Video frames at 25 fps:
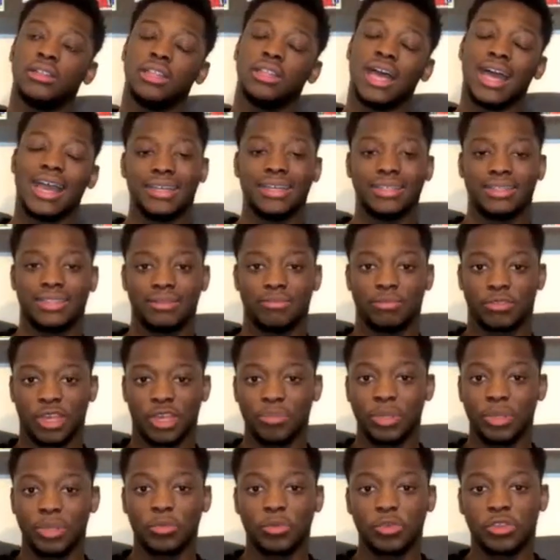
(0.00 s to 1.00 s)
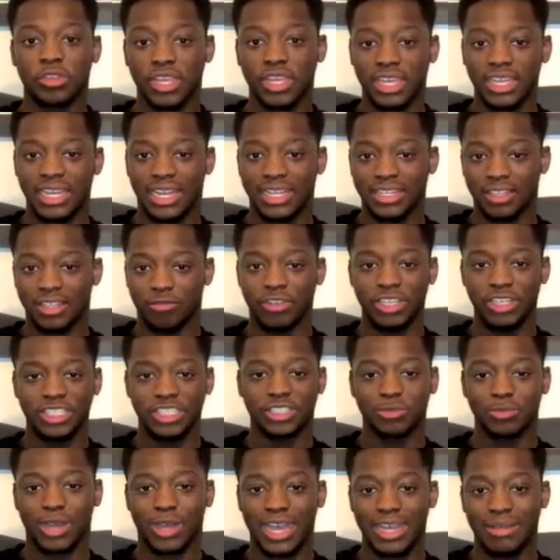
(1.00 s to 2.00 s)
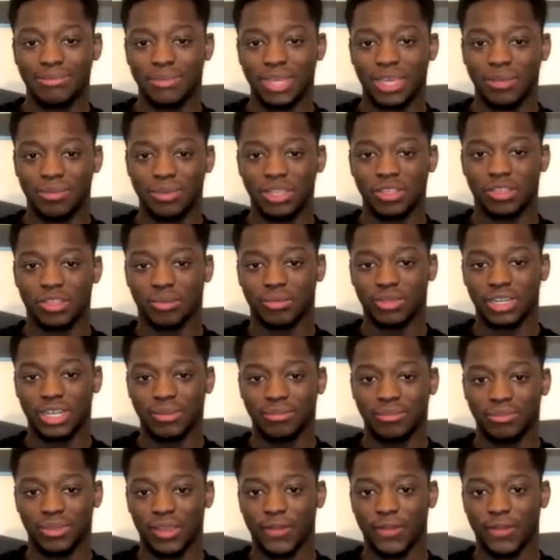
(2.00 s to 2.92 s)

that some people say that the reason why maybe some of them